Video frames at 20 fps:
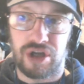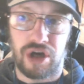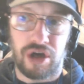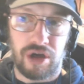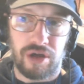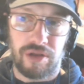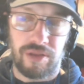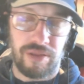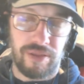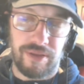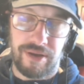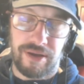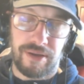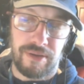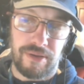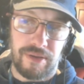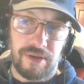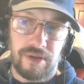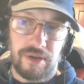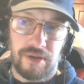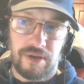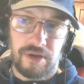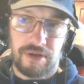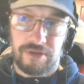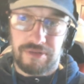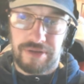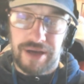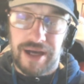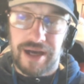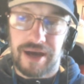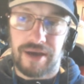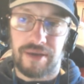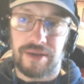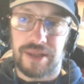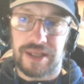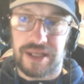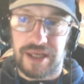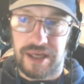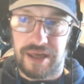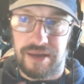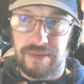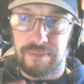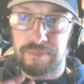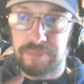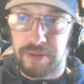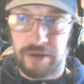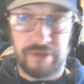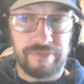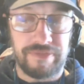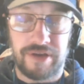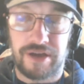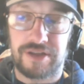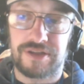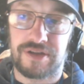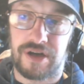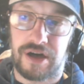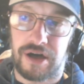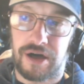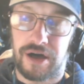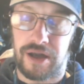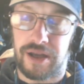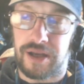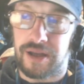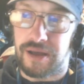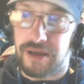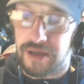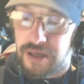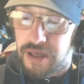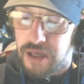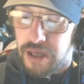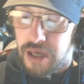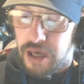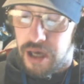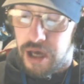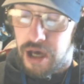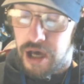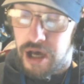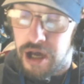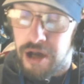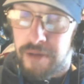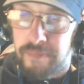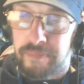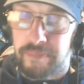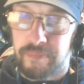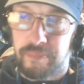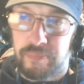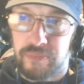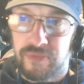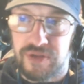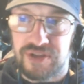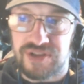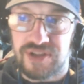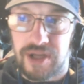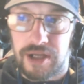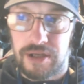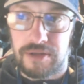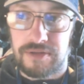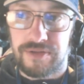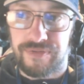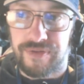on the ground, both lights are on. The signals for